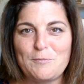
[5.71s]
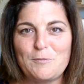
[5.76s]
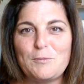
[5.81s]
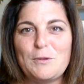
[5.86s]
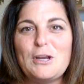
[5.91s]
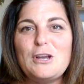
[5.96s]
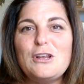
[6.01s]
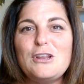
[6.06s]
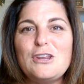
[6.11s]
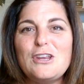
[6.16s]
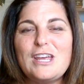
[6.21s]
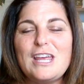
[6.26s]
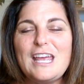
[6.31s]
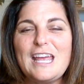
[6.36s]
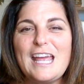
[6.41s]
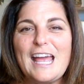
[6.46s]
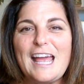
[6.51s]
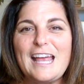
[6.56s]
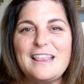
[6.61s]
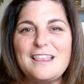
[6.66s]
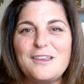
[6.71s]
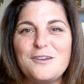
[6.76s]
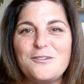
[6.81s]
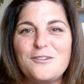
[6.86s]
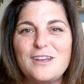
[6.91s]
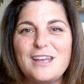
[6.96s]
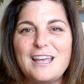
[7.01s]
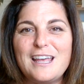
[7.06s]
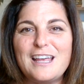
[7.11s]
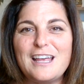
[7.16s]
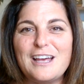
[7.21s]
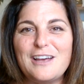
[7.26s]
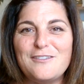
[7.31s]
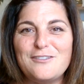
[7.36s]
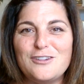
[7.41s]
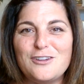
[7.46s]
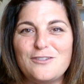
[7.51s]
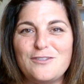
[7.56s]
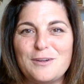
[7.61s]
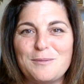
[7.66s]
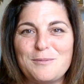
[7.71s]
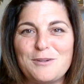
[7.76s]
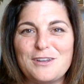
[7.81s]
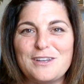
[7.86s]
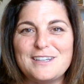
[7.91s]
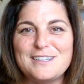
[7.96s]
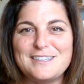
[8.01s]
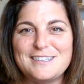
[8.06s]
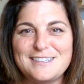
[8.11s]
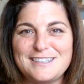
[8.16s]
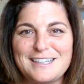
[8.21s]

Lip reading: We're looking at the week of November the